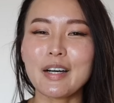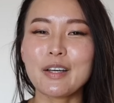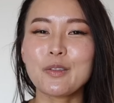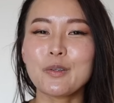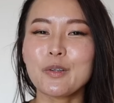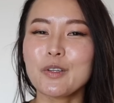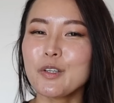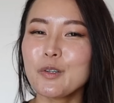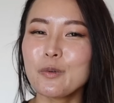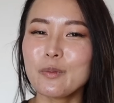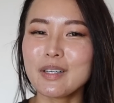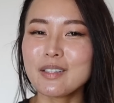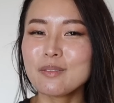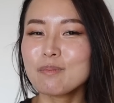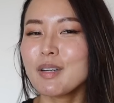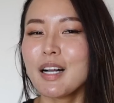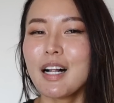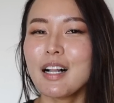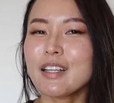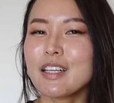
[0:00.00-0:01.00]
I thought, you know
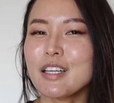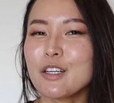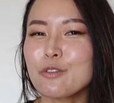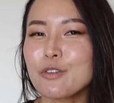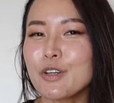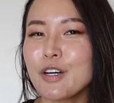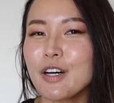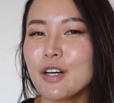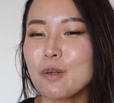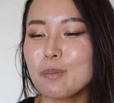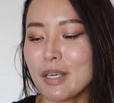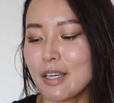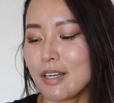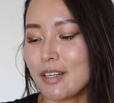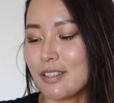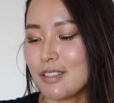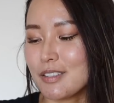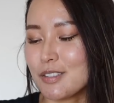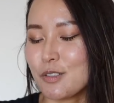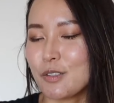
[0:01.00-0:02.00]
what, I'll get it for her
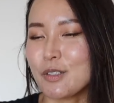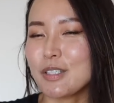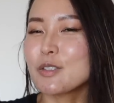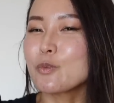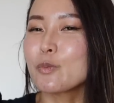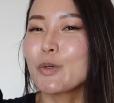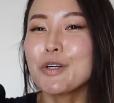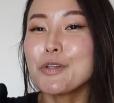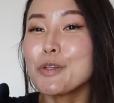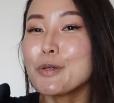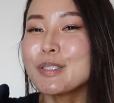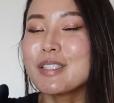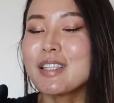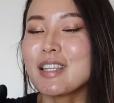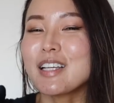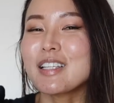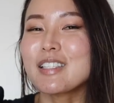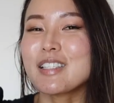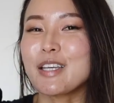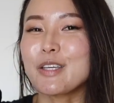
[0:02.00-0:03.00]
because, you know, it's one of those
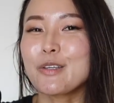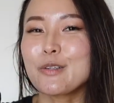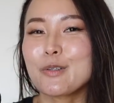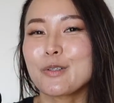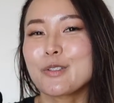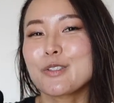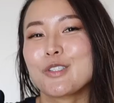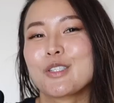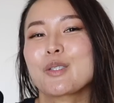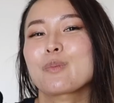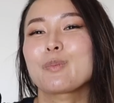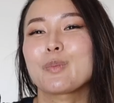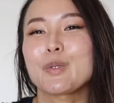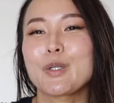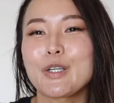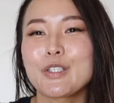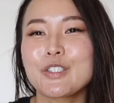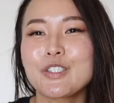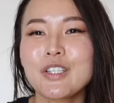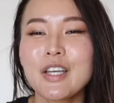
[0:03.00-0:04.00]
things that you don't just
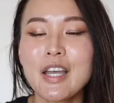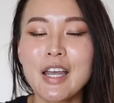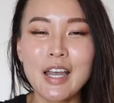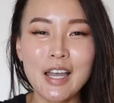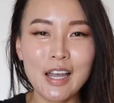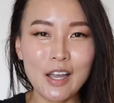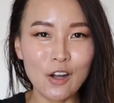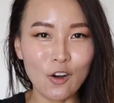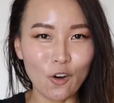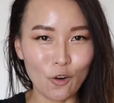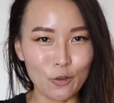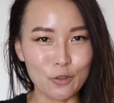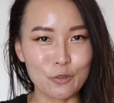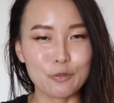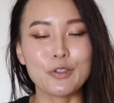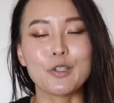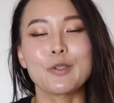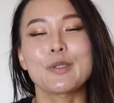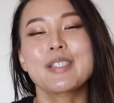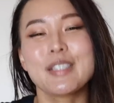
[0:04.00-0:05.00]
splurge on
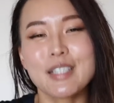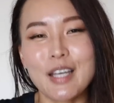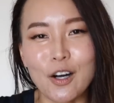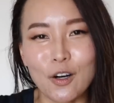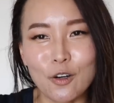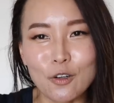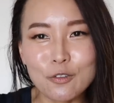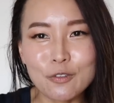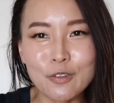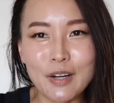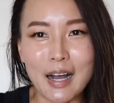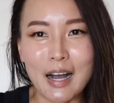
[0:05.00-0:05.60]
for yourself.